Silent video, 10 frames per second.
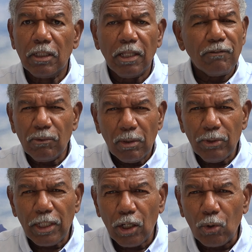everywhere
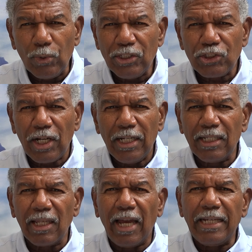we go, we
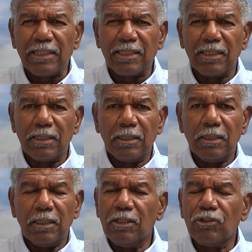shine light
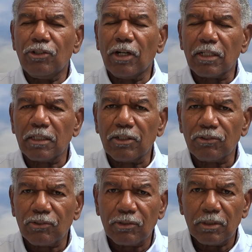in the
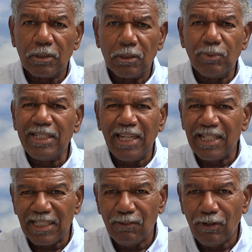darkness. We
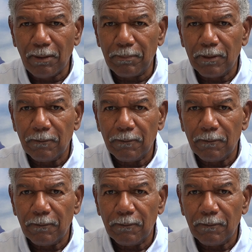can't give up.